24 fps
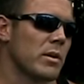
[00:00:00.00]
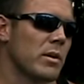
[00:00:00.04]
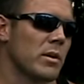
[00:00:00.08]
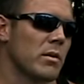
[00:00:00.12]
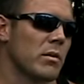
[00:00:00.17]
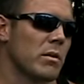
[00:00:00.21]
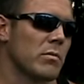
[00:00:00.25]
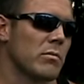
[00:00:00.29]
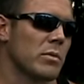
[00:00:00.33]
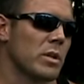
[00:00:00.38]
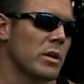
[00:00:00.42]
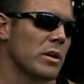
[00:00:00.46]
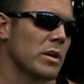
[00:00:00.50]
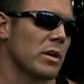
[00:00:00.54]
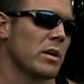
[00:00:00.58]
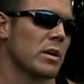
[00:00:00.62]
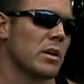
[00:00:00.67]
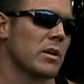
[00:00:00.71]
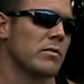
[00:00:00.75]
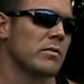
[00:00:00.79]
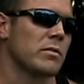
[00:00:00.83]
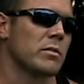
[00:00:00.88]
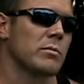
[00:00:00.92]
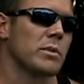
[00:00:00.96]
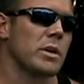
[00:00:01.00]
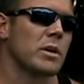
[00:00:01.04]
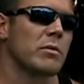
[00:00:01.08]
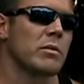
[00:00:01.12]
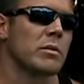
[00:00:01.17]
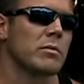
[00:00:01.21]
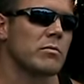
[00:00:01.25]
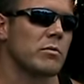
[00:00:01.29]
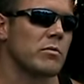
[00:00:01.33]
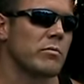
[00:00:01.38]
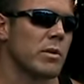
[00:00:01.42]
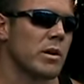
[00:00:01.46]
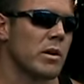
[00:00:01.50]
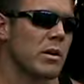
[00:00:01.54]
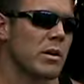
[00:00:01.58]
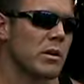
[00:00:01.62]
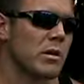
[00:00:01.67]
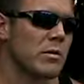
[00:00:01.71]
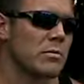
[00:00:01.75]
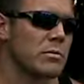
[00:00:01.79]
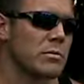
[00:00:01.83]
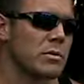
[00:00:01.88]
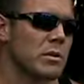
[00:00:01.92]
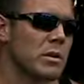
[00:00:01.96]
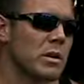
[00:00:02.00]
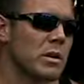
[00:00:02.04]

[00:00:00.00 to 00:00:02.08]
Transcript: You know, I'm lucky enough to be able to move my arms.